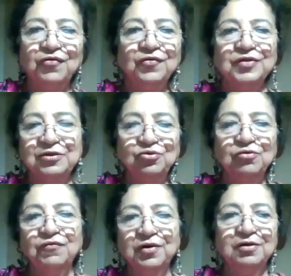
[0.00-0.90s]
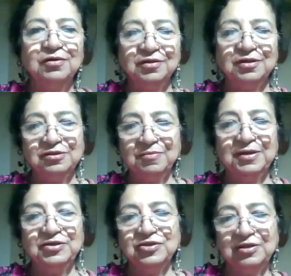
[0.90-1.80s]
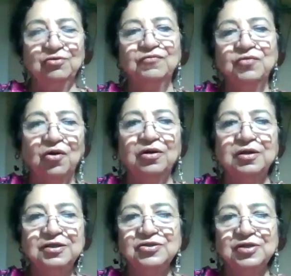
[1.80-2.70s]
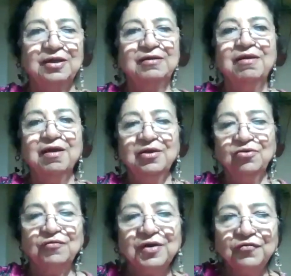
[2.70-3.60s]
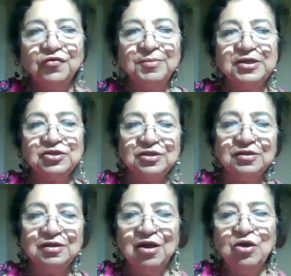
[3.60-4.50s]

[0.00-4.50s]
that you've learned this much and you've knowledge and you've information.